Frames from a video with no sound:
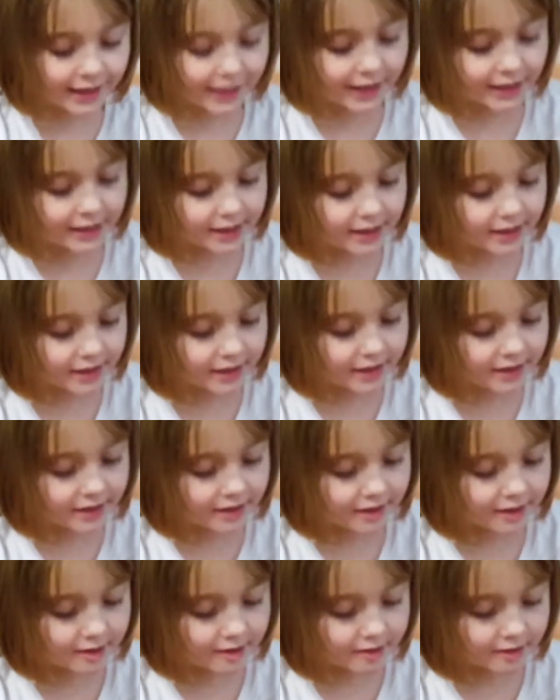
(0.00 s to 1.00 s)
in
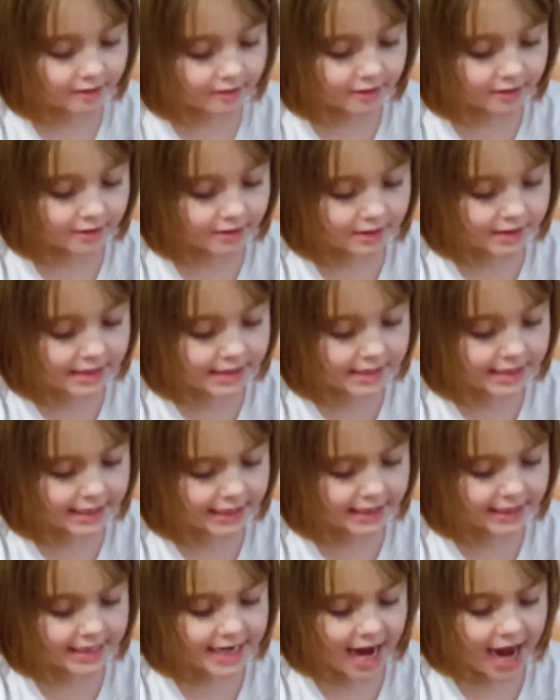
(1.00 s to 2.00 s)
a
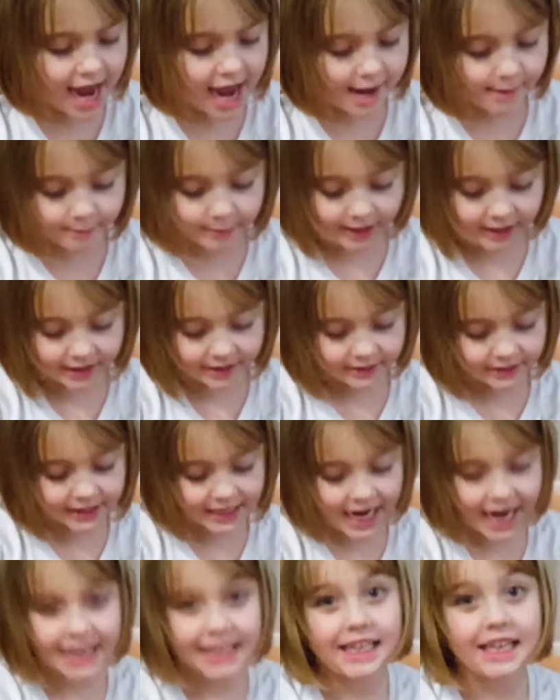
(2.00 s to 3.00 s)
today, but
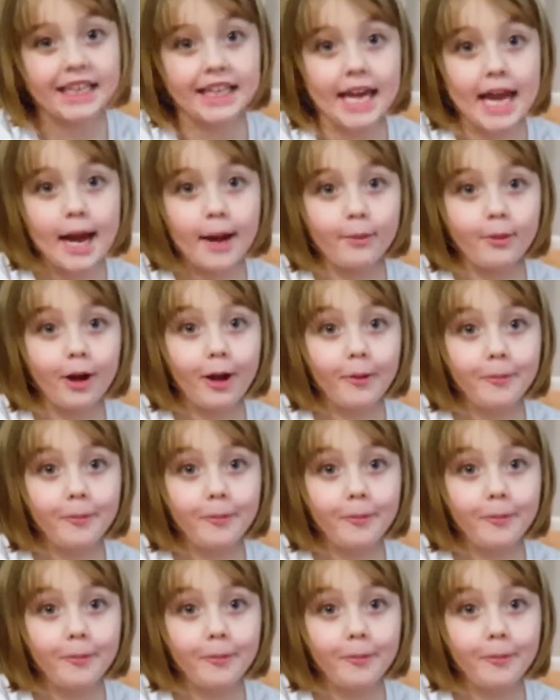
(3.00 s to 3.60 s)
not on camera.